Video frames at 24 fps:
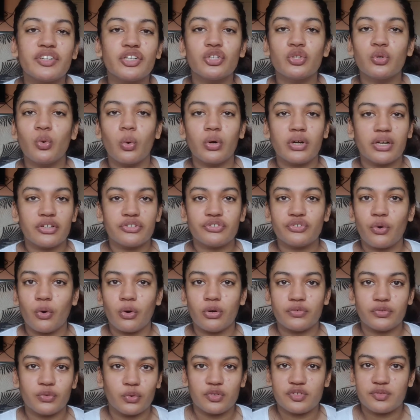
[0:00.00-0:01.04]
even notice
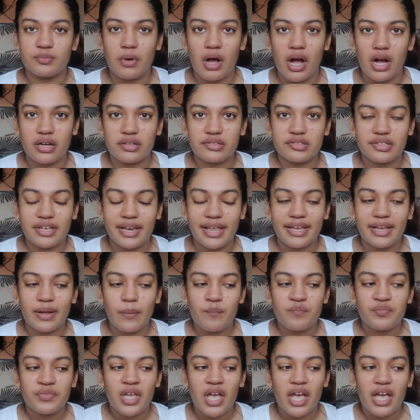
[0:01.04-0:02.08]
all of those marks like